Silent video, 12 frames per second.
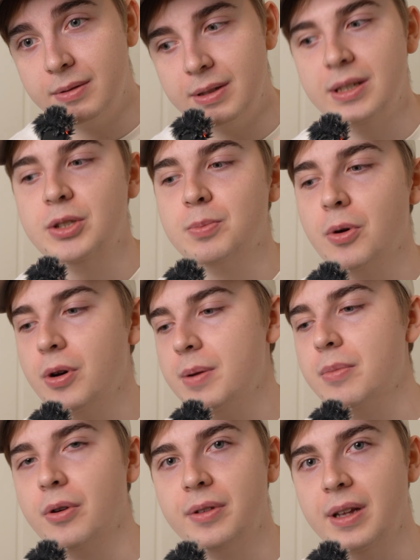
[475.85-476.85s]
It's more
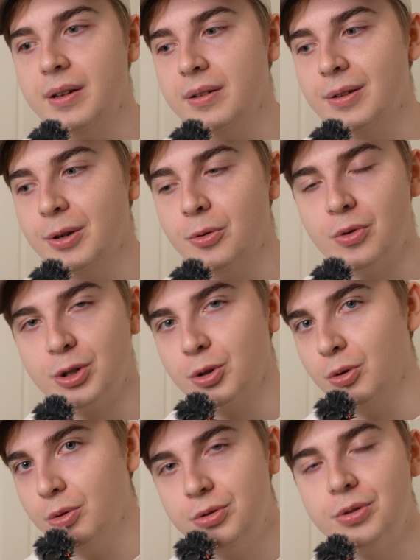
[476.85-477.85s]
important than the
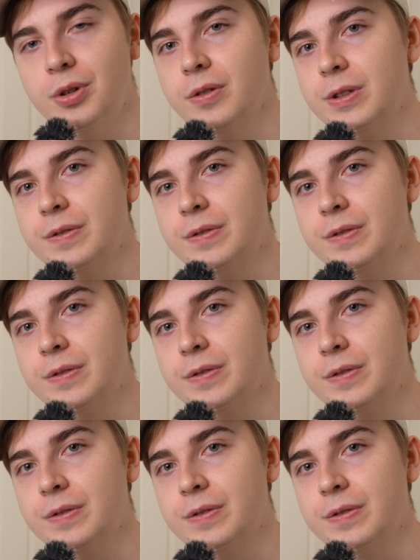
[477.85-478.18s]
resolution of